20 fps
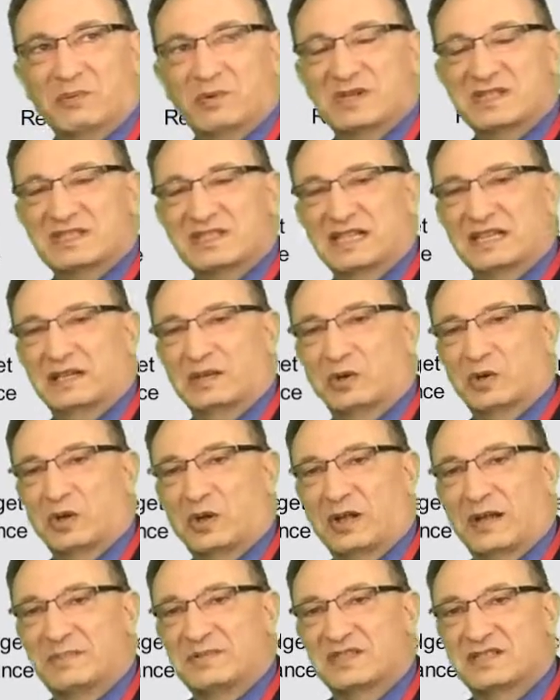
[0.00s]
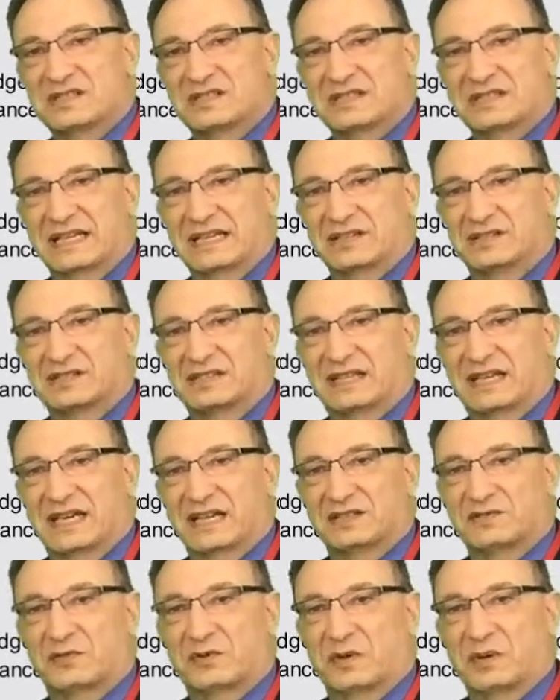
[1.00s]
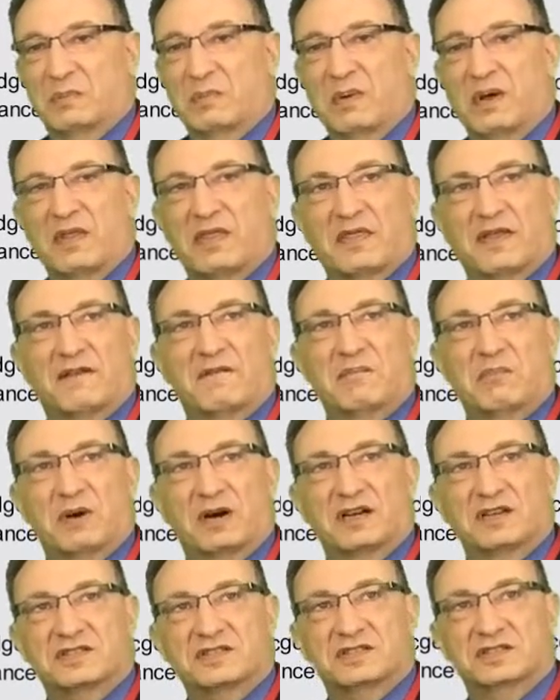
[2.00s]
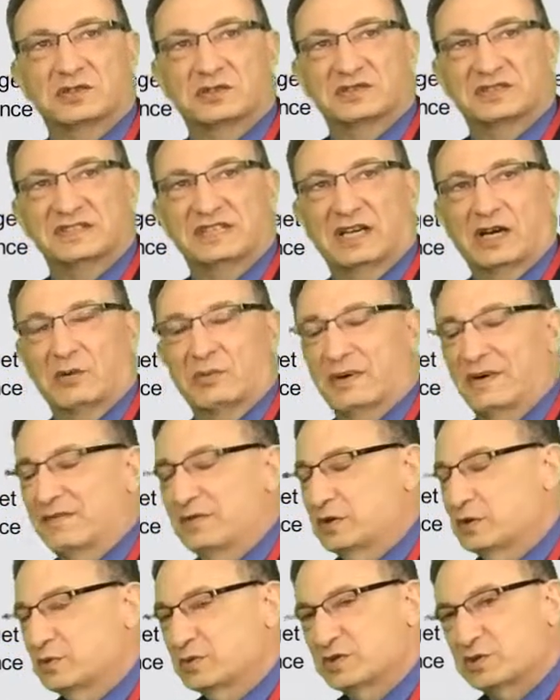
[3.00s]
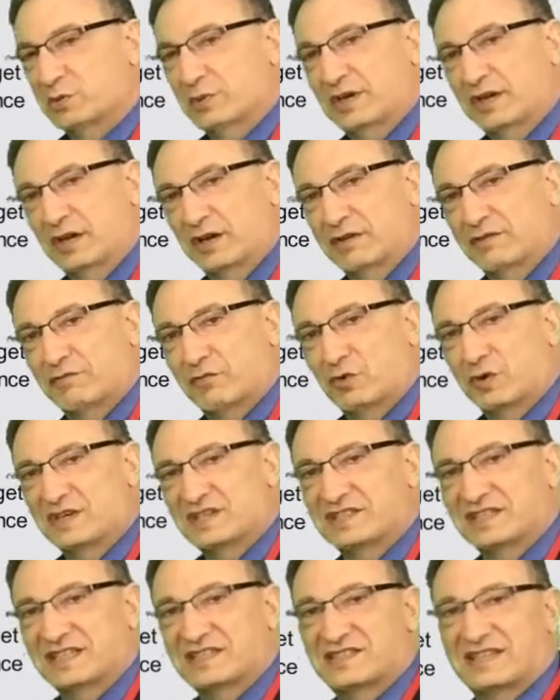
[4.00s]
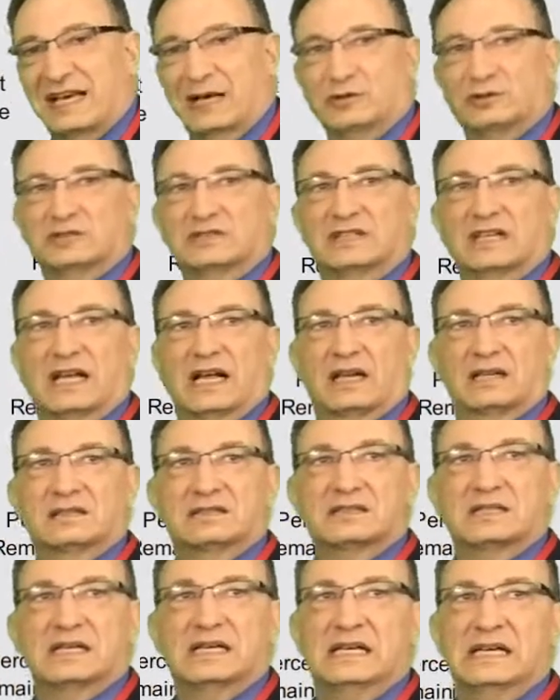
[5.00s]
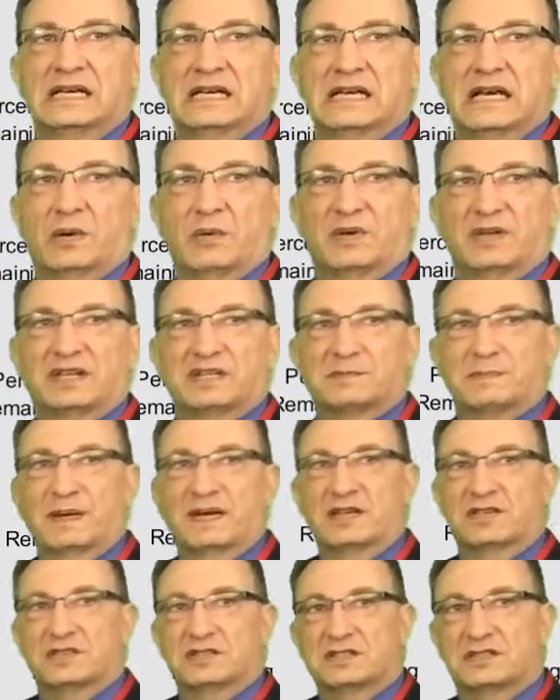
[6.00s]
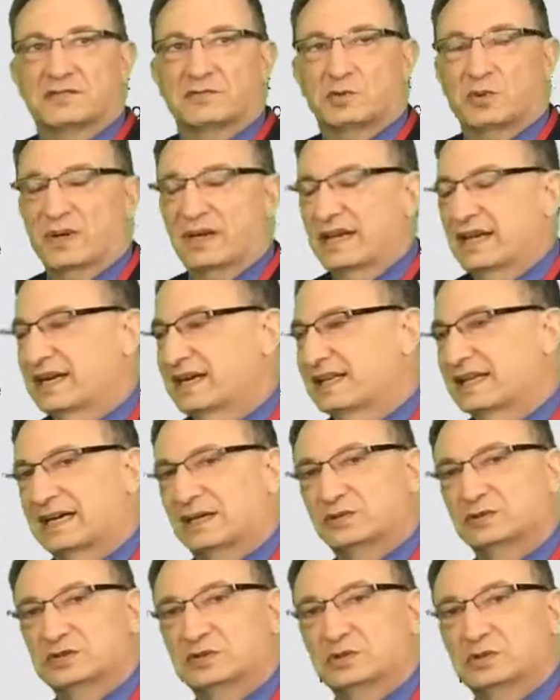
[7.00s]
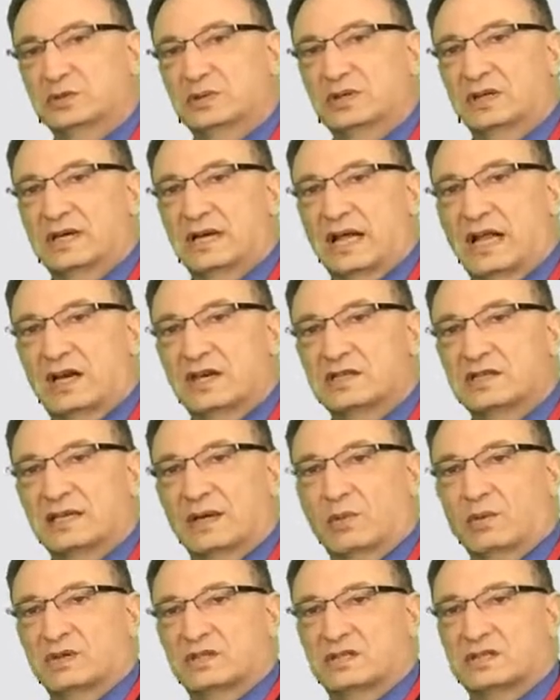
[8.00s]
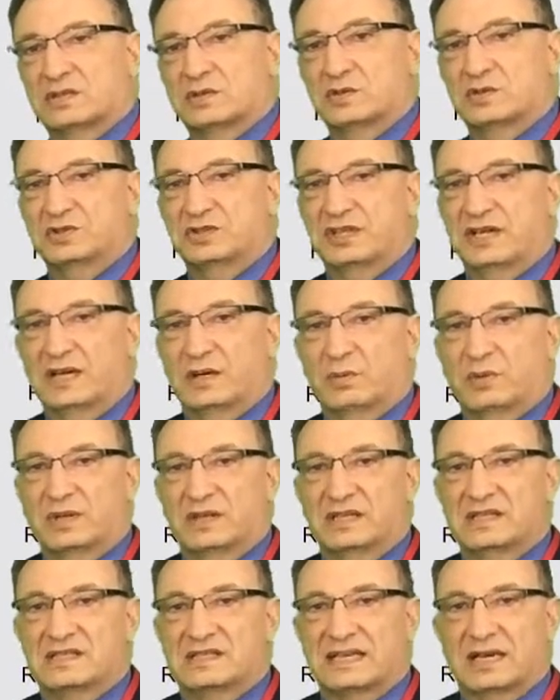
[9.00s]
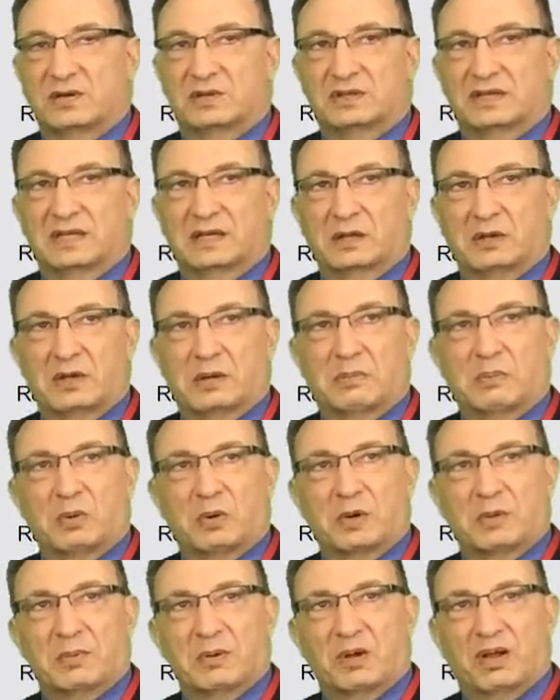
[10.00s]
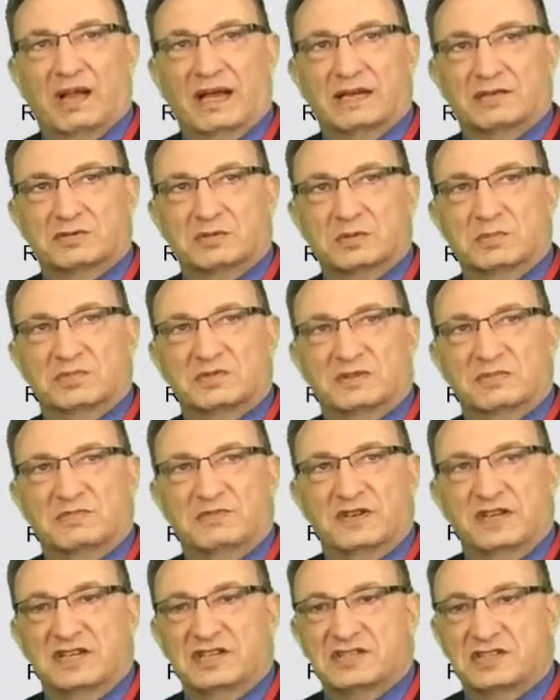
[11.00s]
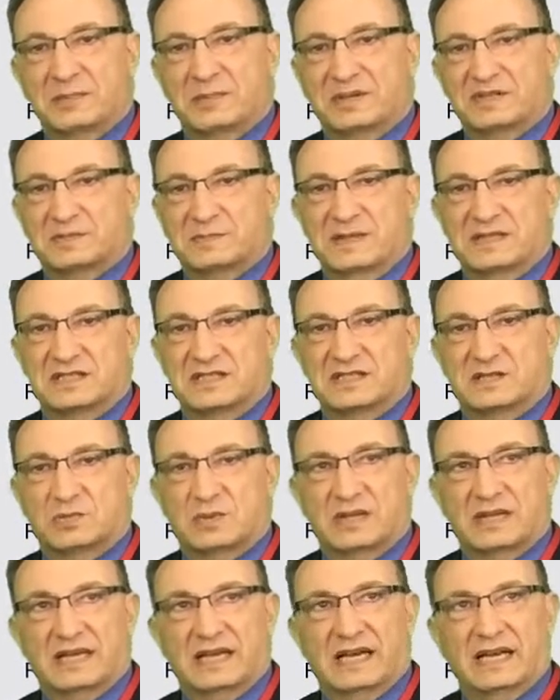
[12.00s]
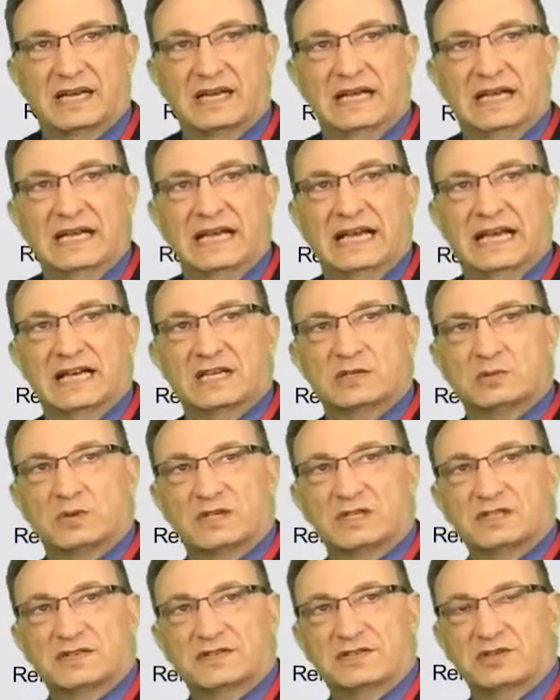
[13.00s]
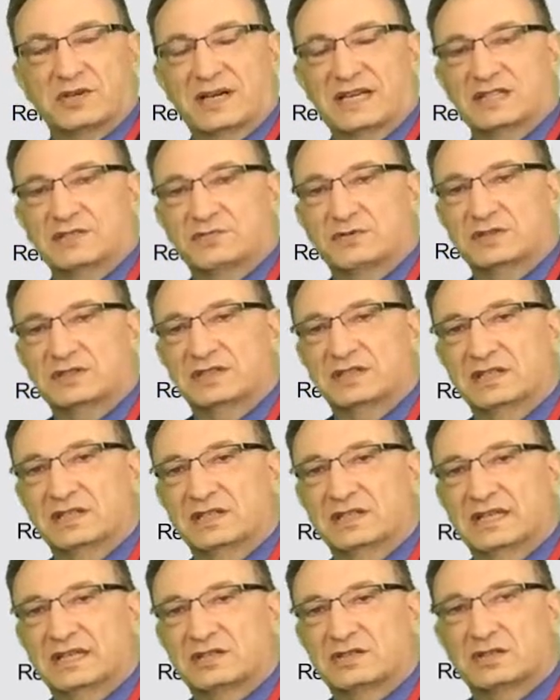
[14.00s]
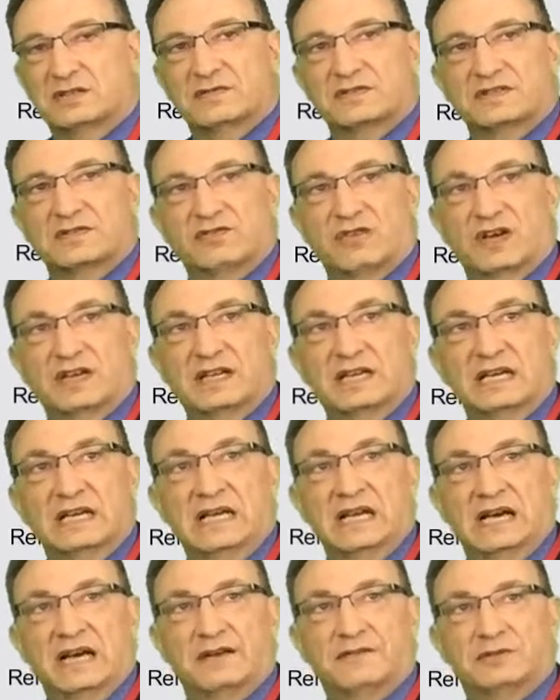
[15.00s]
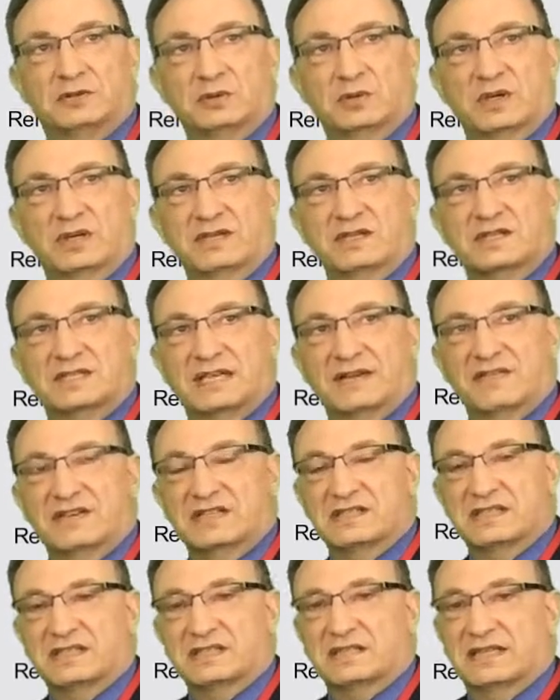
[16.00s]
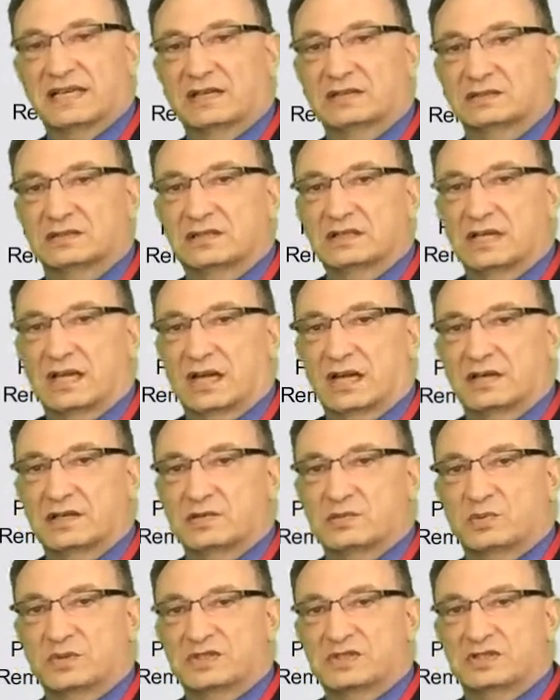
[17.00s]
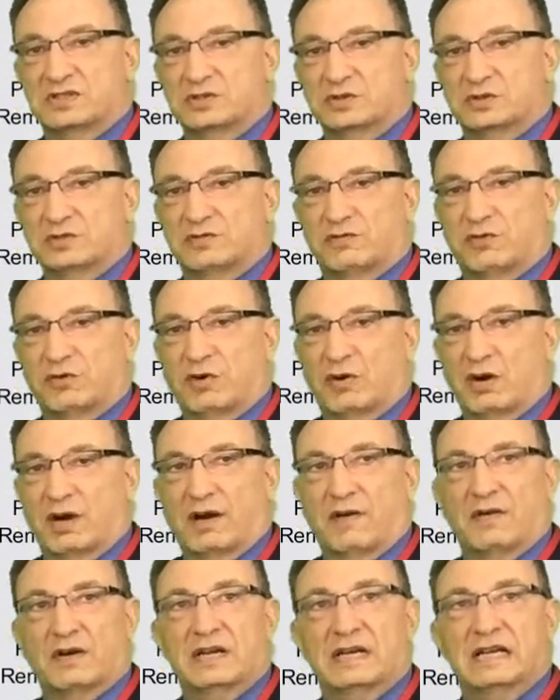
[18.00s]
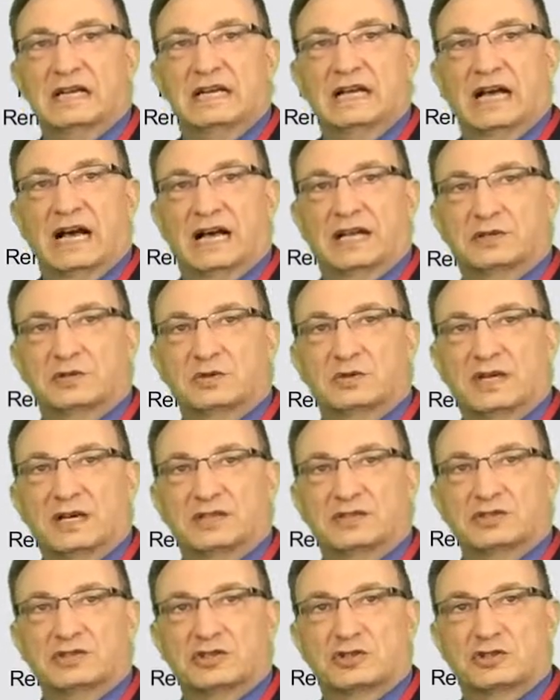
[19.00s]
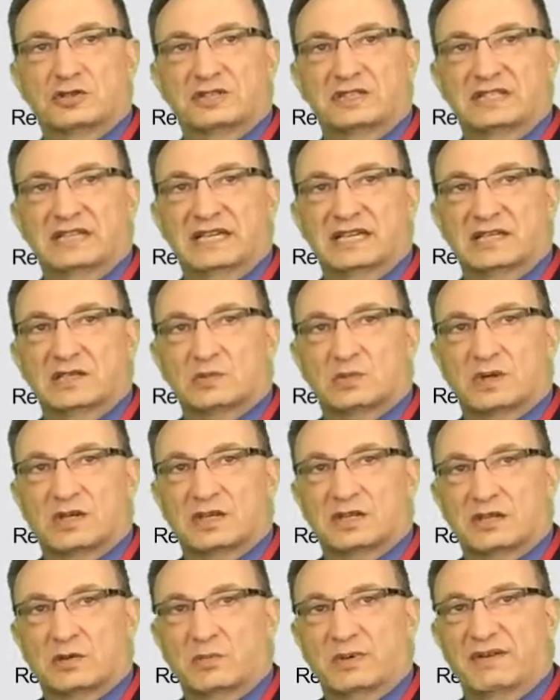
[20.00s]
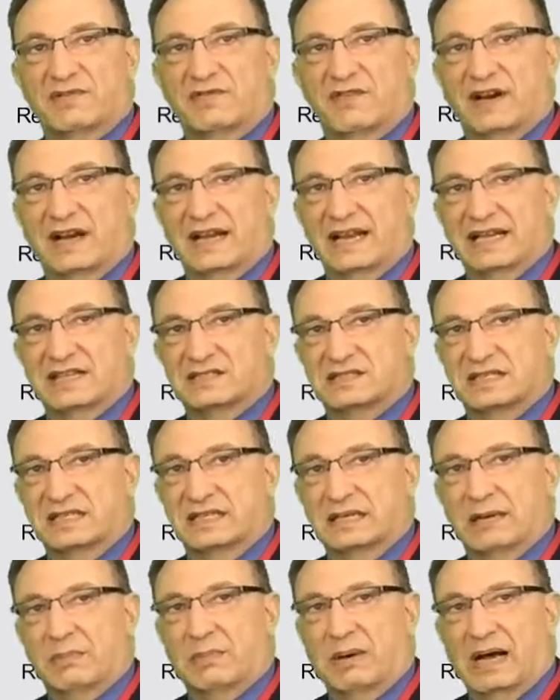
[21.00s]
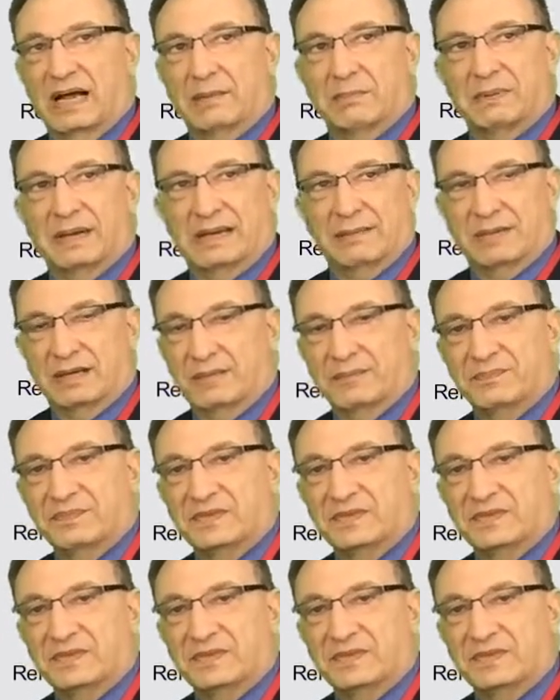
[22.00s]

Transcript: 1 cent local option sales tax for the month of March. You'll see our revenue was $346,000 with expenditures of $29,200 that was associated with the Southdale portable classroom and some traineeship expenses with that, as well as our transfer to the debt service fund of $276,000, which is used for our 2013 as well as our refinancing bond payment.